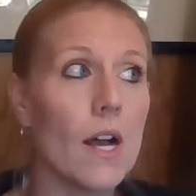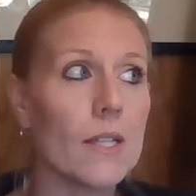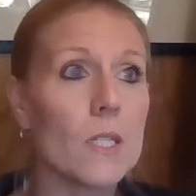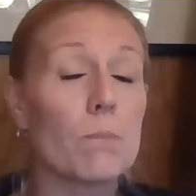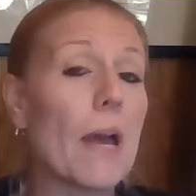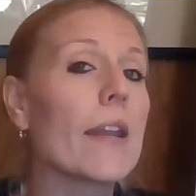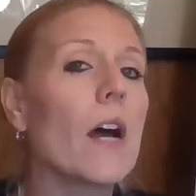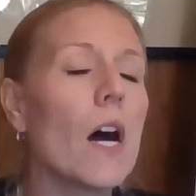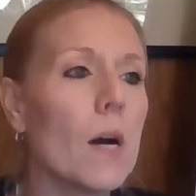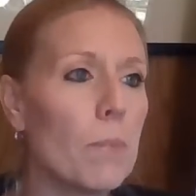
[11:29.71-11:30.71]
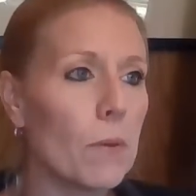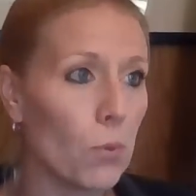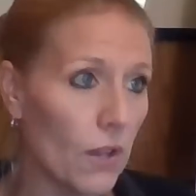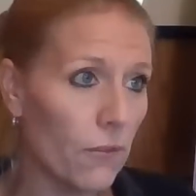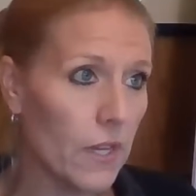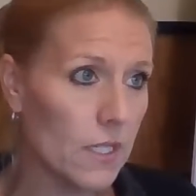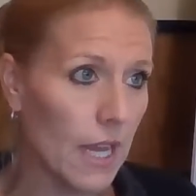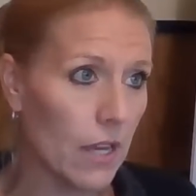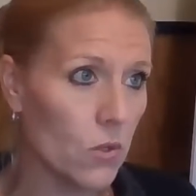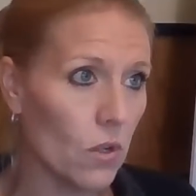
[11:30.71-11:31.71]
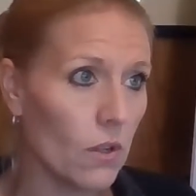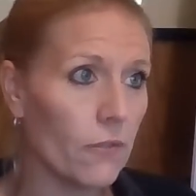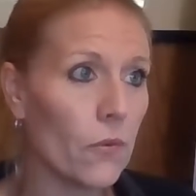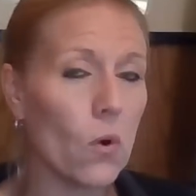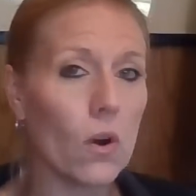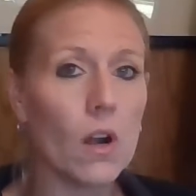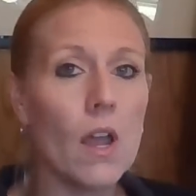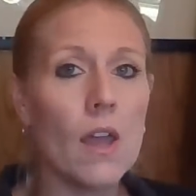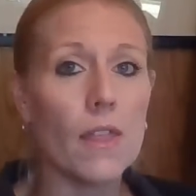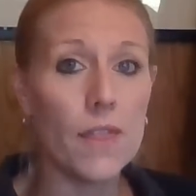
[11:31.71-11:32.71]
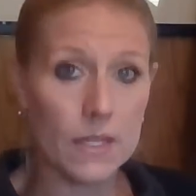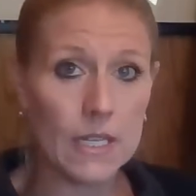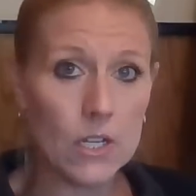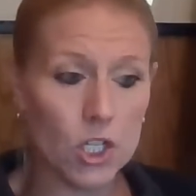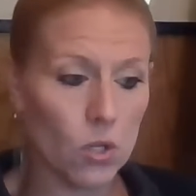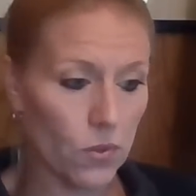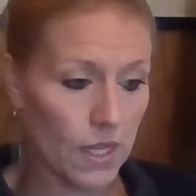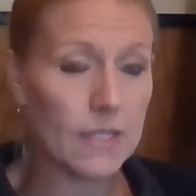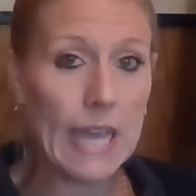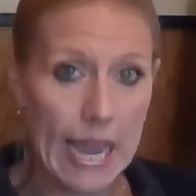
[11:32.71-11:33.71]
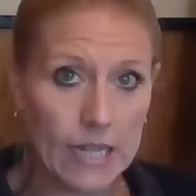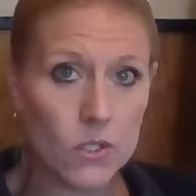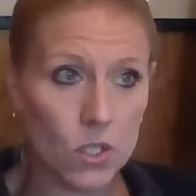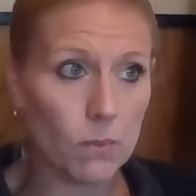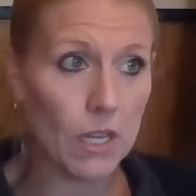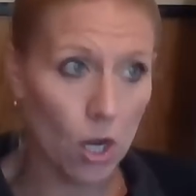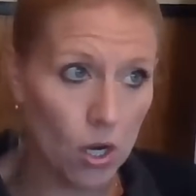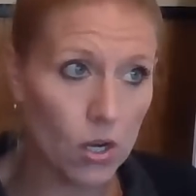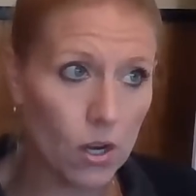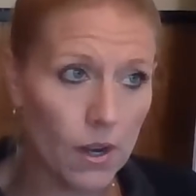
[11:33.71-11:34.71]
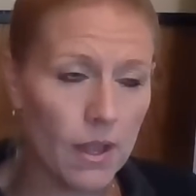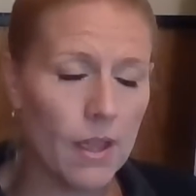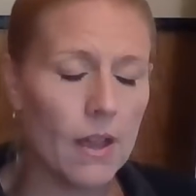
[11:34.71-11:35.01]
sped up briefing schedule for this issue, this case to be heard